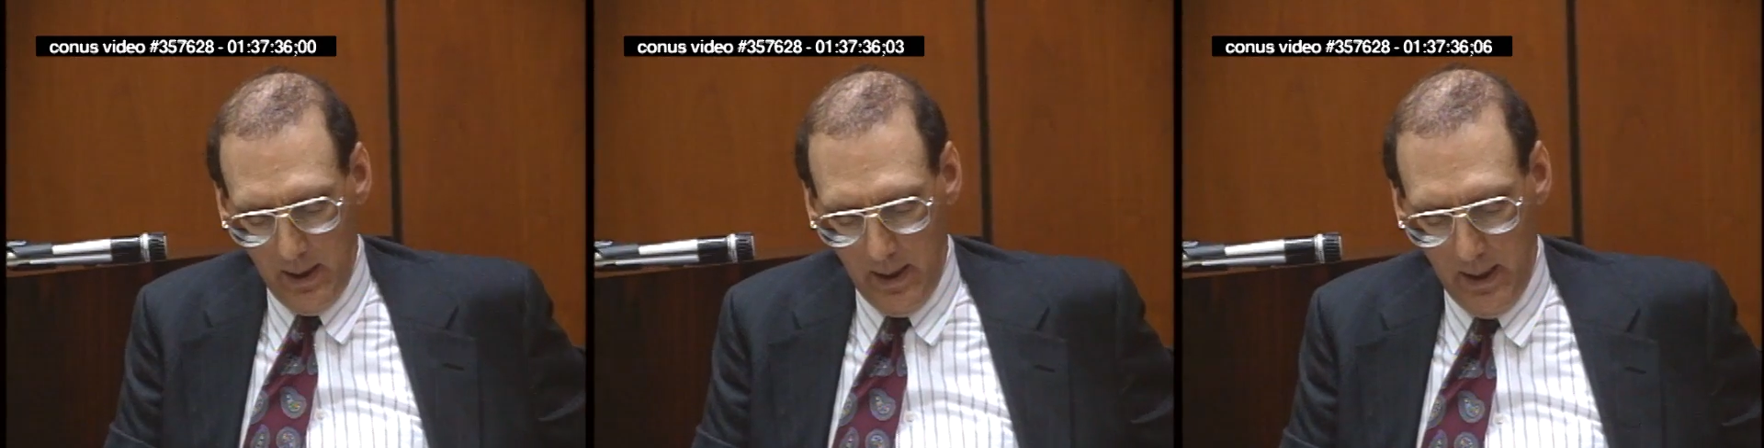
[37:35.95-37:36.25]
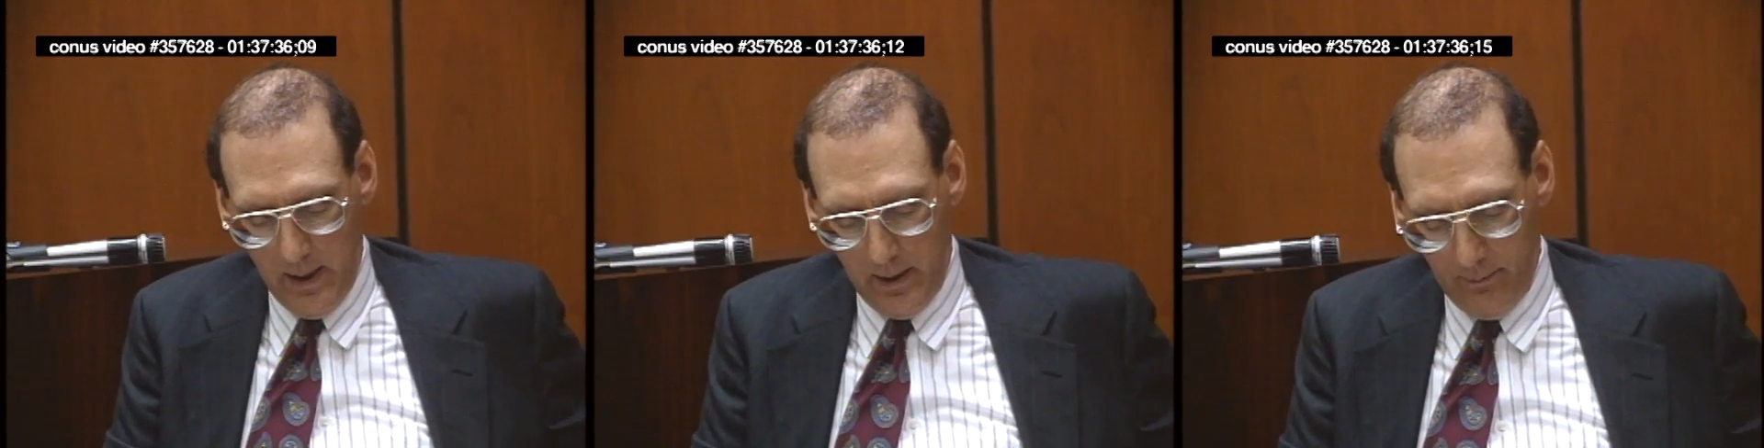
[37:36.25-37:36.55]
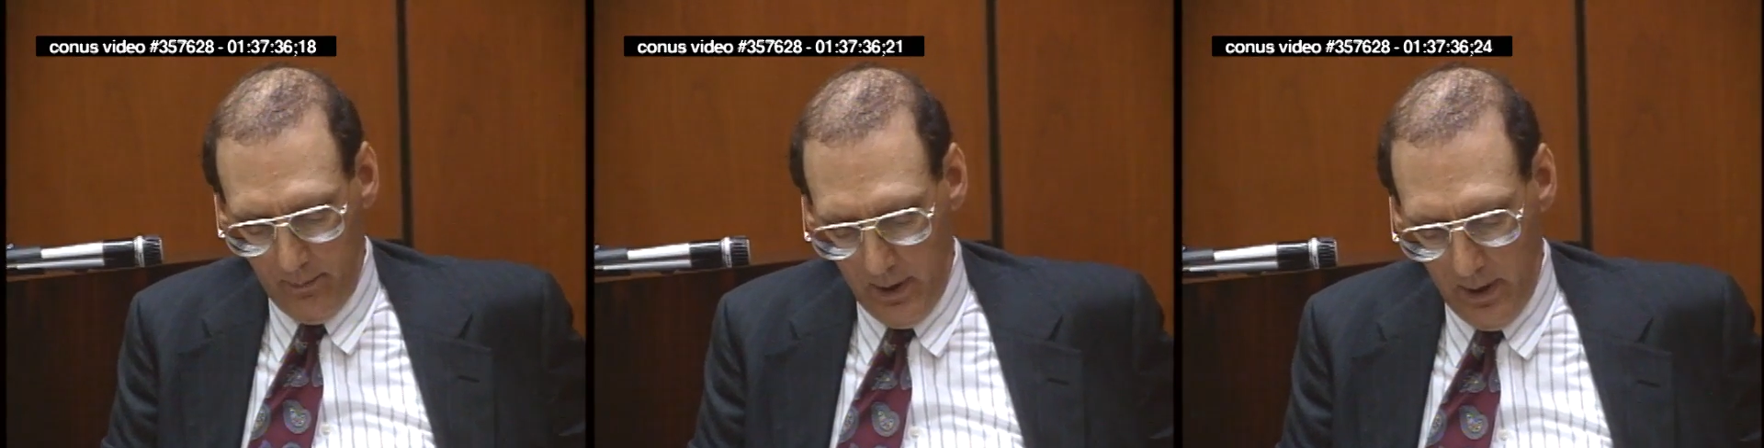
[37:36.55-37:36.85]
and
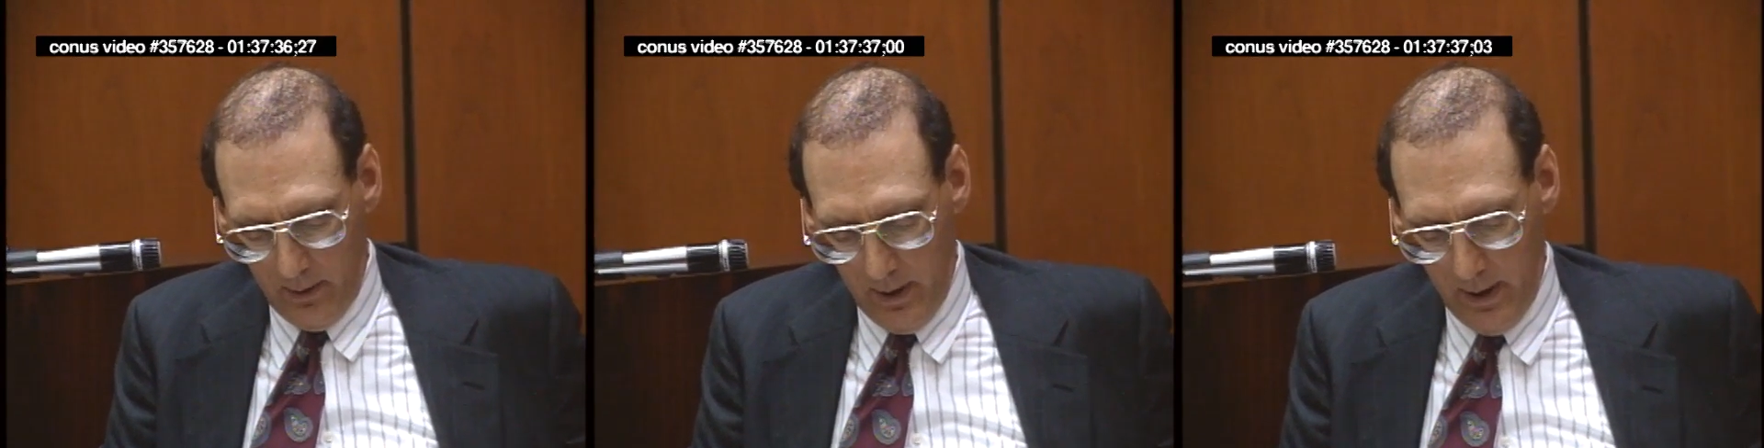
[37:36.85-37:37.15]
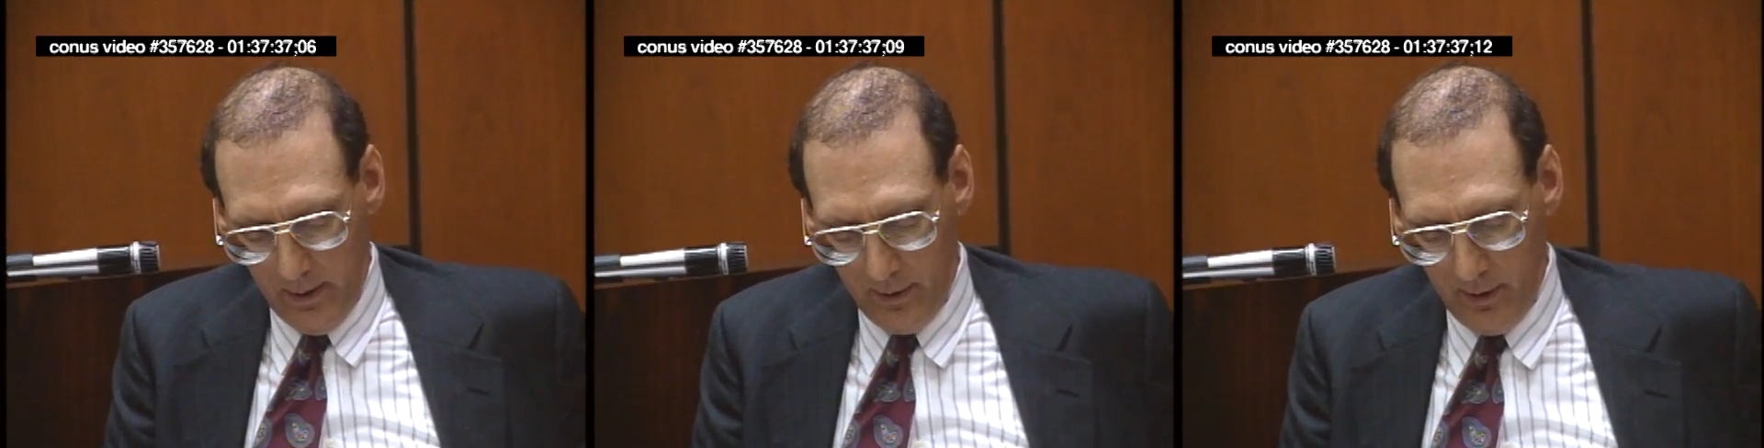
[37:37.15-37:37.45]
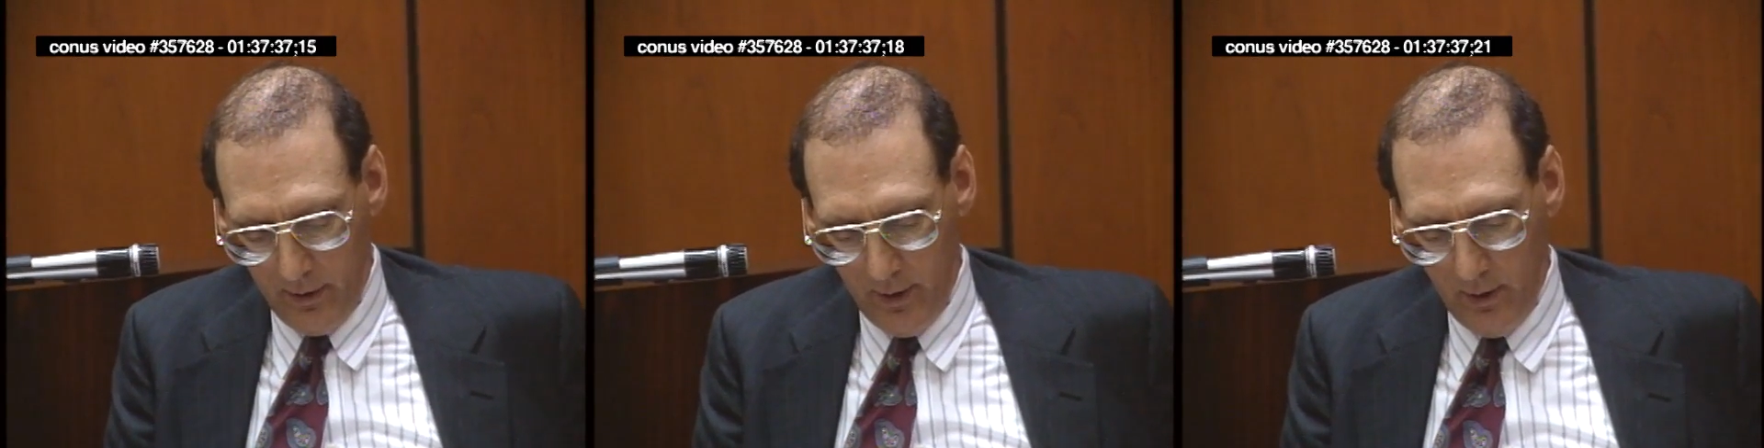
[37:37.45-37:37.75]
is
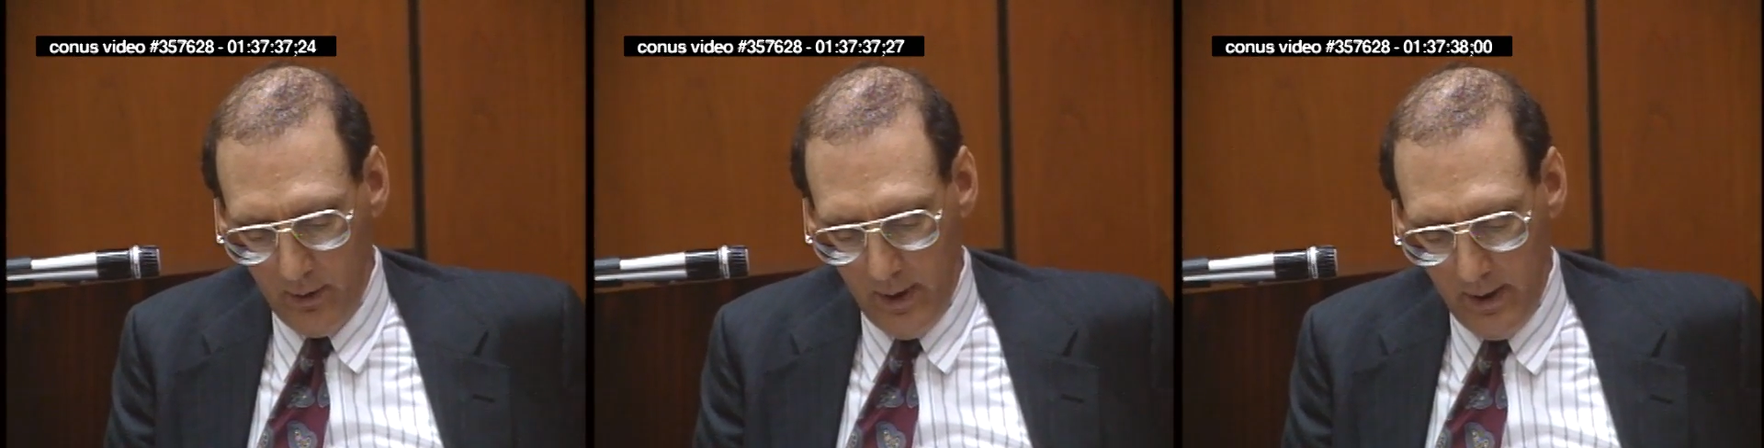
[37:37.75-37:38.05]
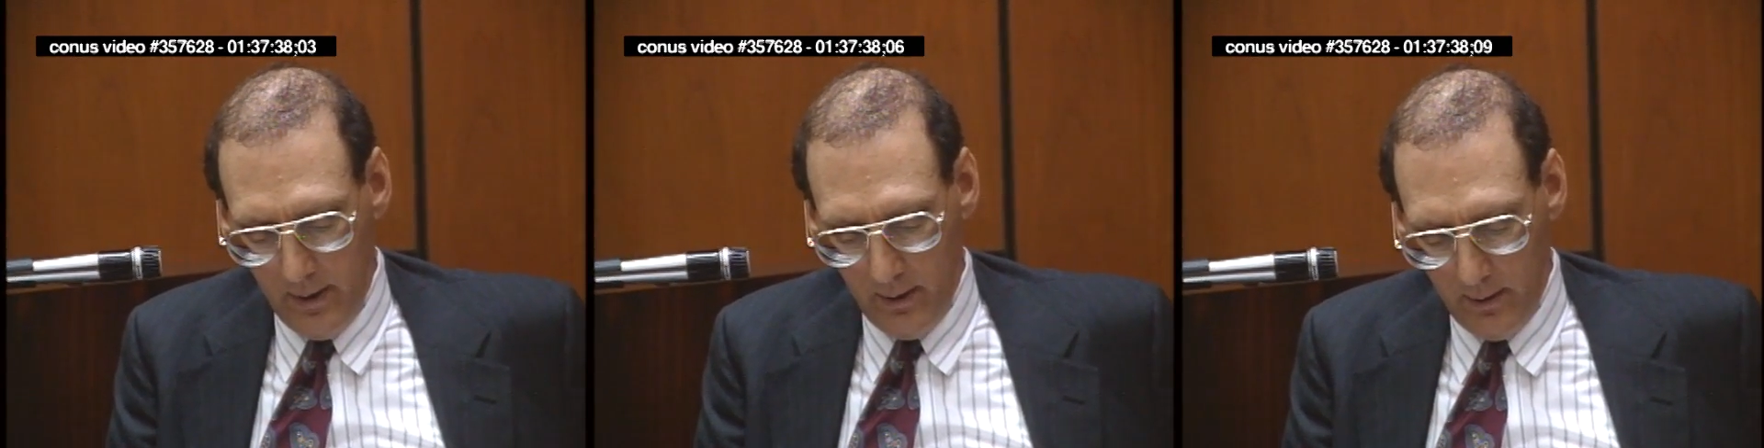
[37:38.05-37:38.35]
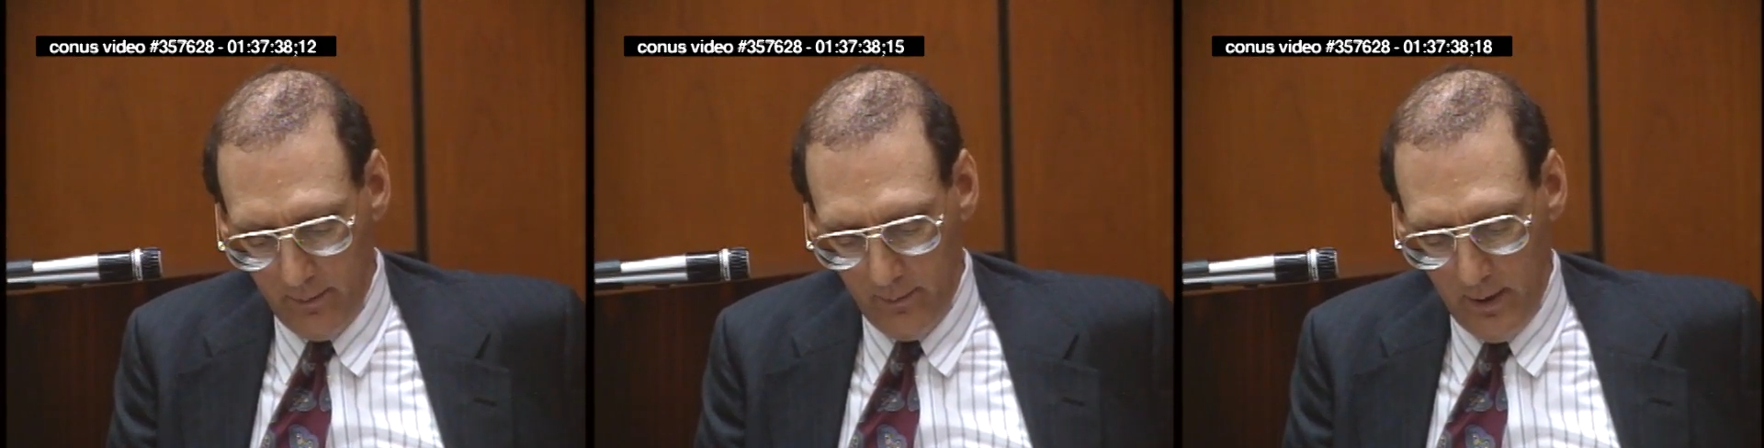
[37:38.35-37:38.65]
considered
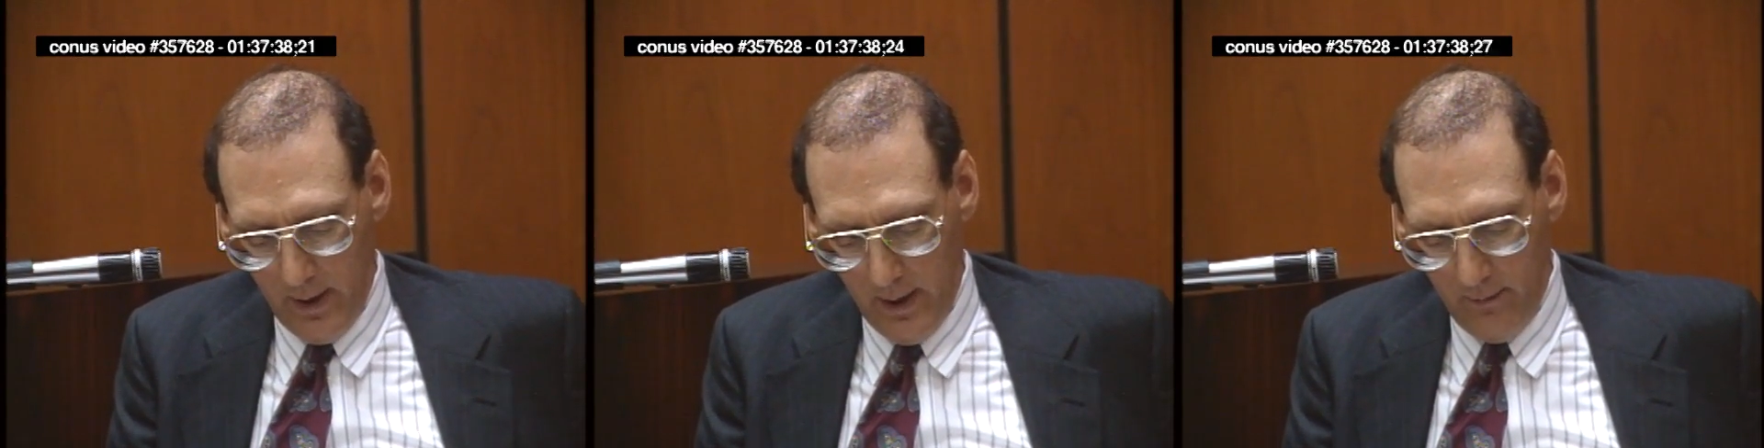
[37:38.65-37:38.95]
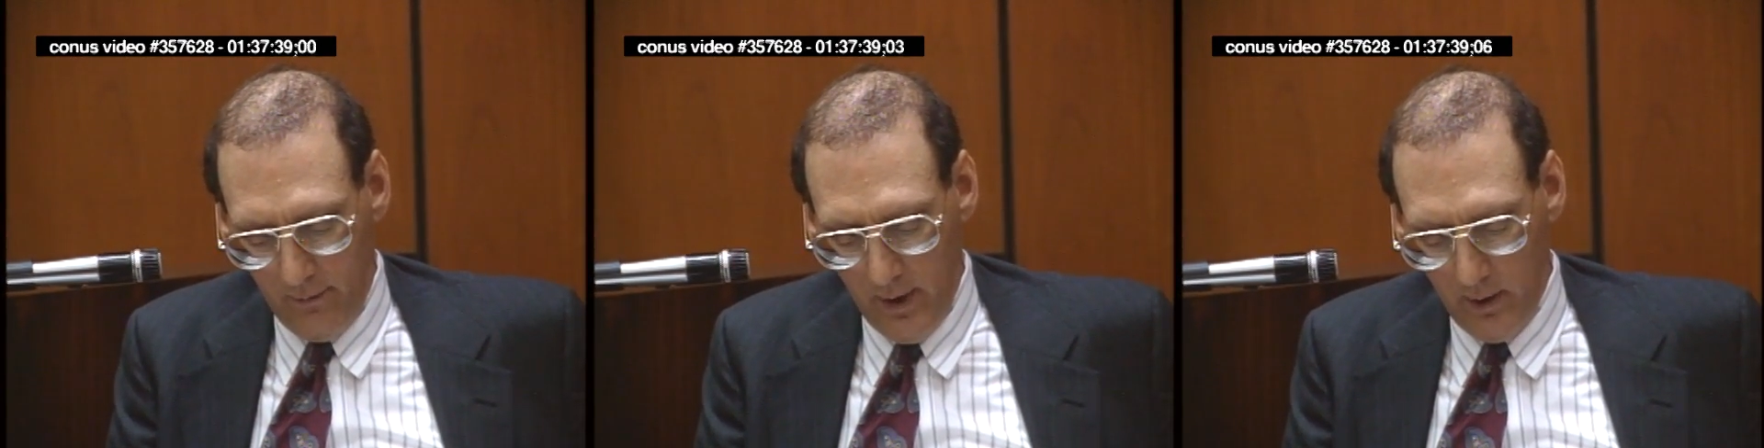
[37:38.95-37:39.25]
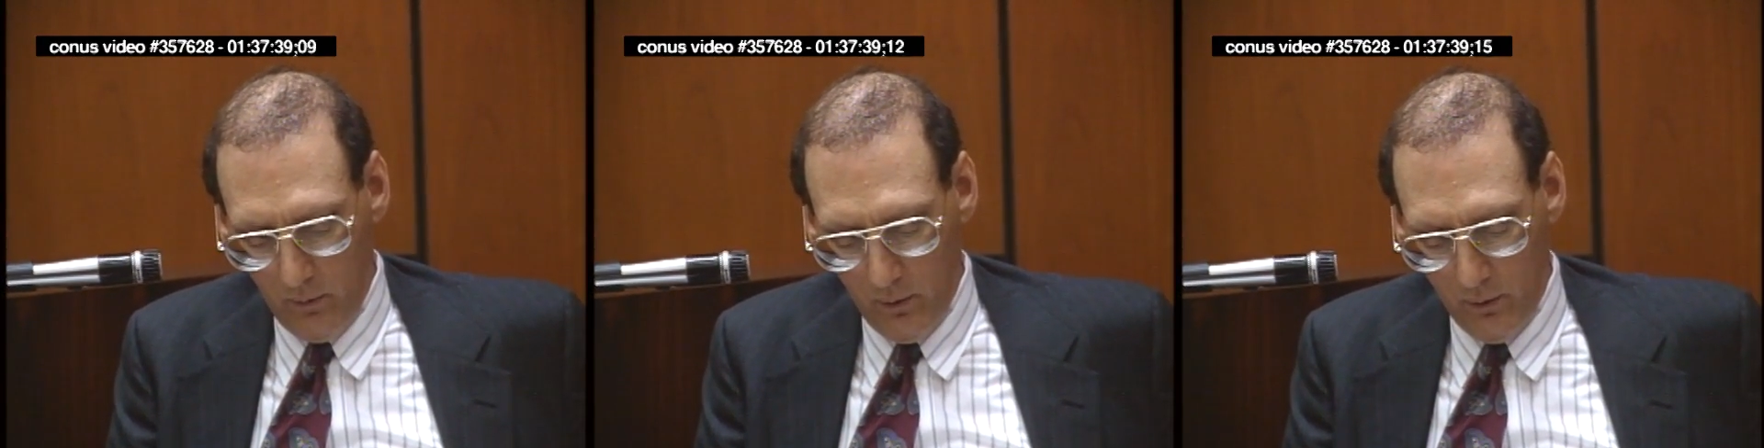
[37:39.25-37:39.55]
a fatal
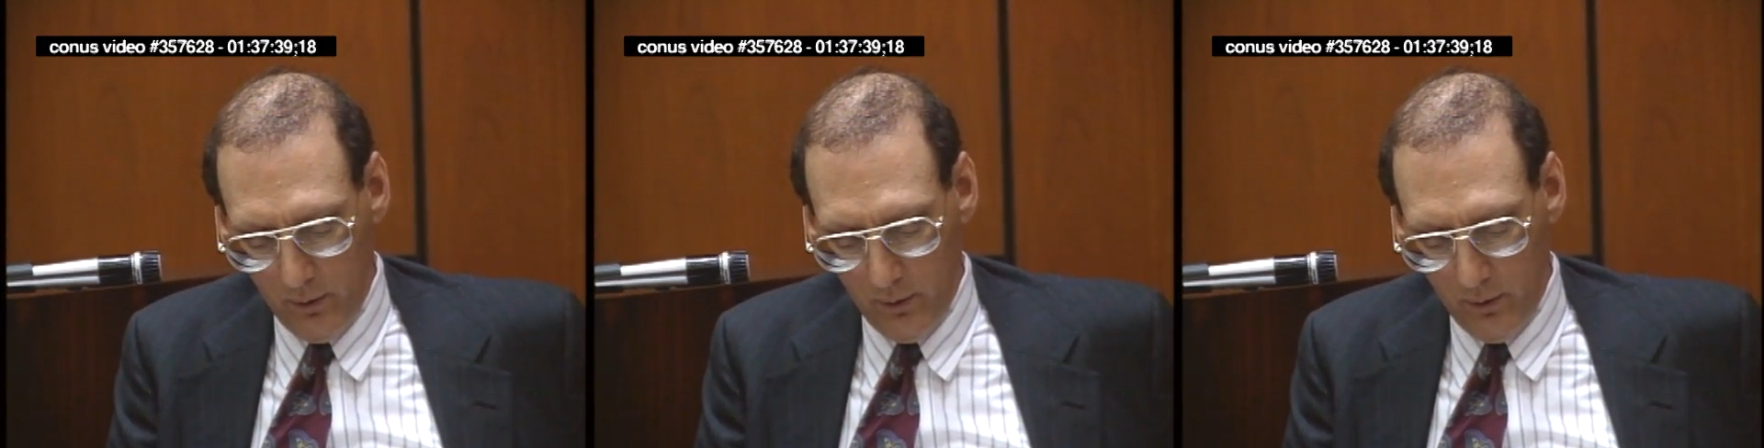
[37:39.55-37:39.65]
wound.